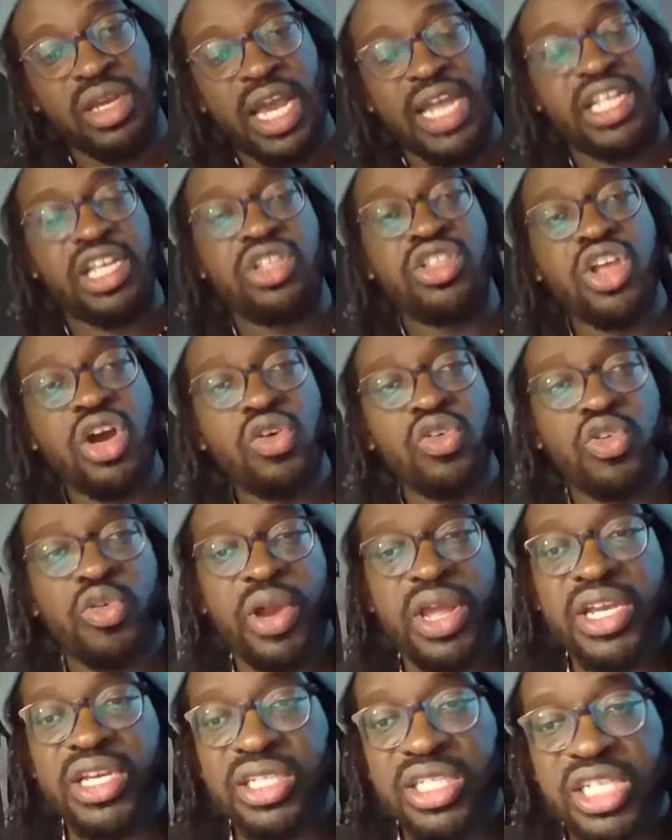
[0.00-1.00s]
And I know
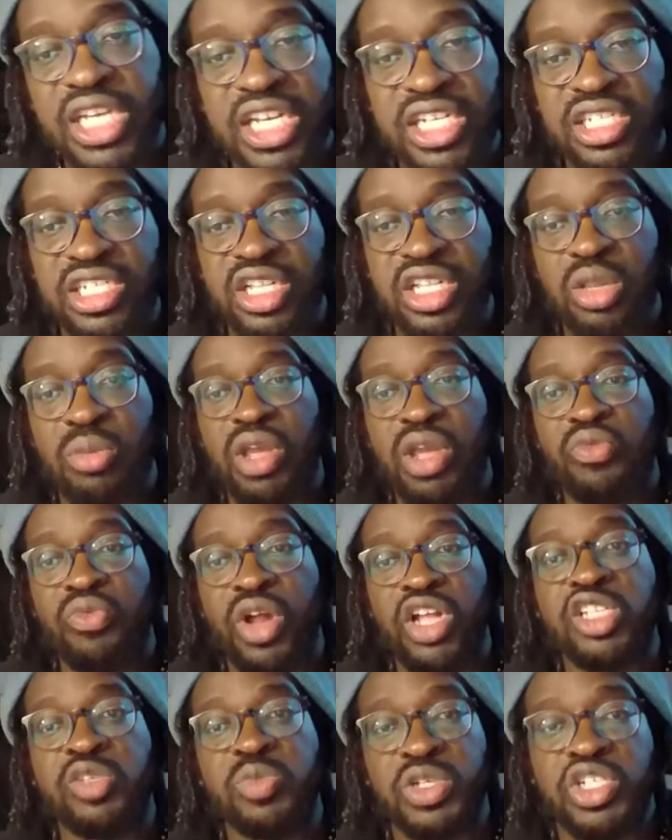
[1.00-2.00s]
Craig and Tej didn't make
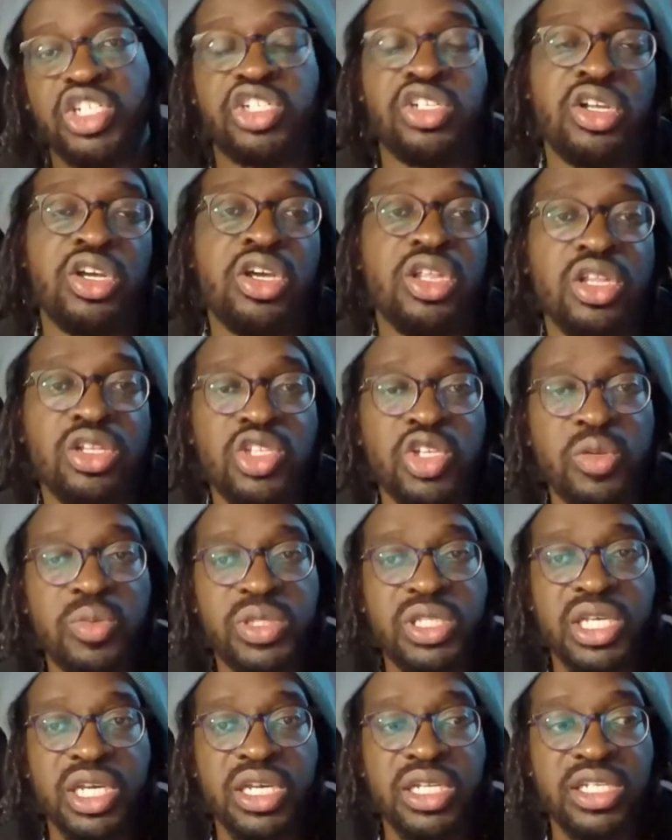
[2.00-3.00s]
runs, but just look at the
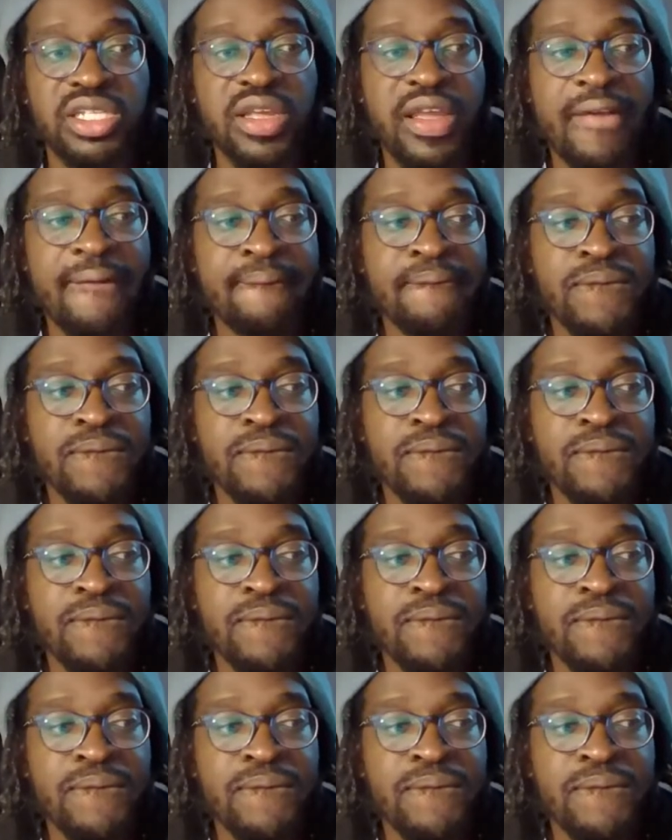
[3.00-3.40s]
top six.